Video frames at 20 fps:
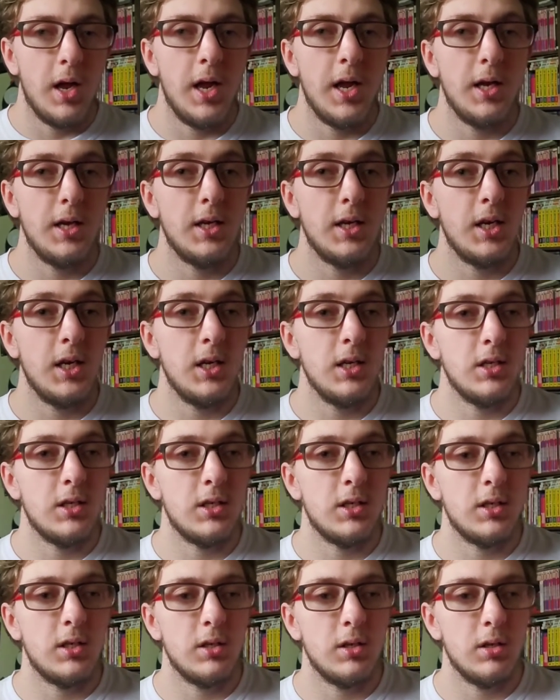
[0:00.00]
And
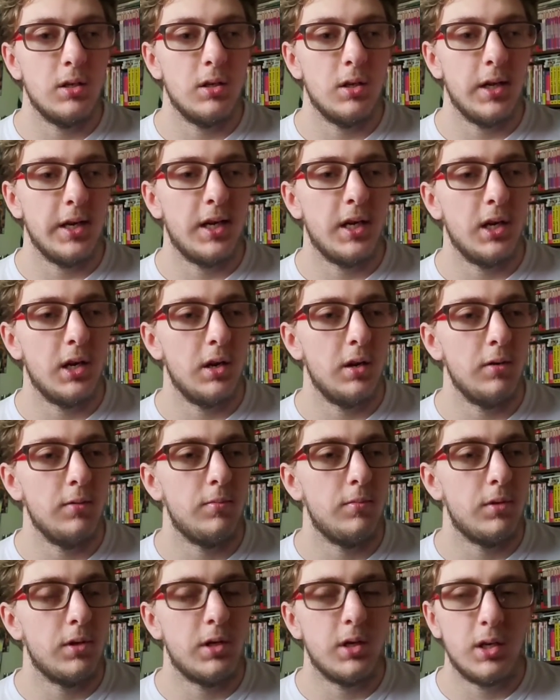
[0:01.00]
he's like a
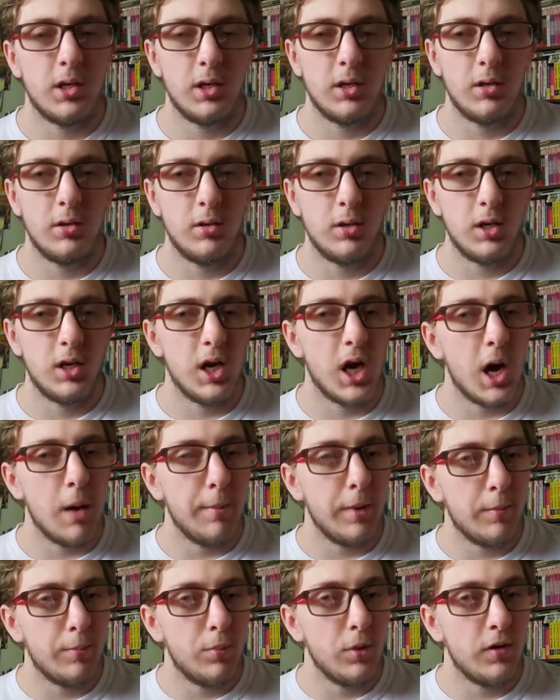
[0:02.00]
comic